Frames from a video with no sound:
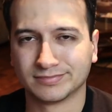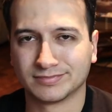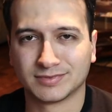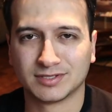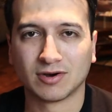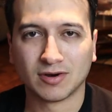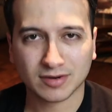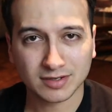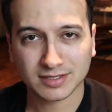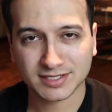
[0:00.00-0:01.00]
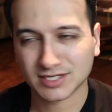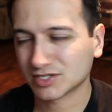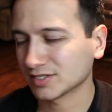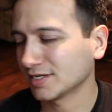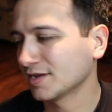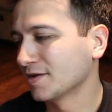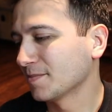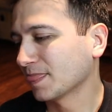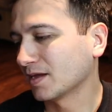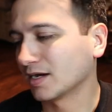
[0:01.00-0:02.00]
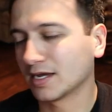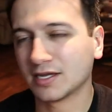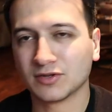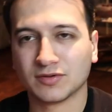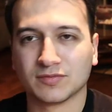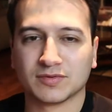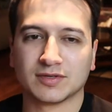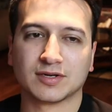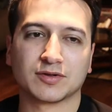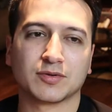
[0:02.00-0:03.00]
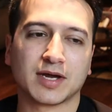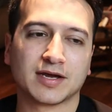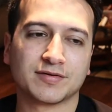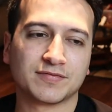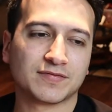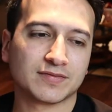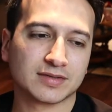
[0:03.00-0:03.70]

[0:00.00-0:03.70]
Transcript: dog essentially. And you have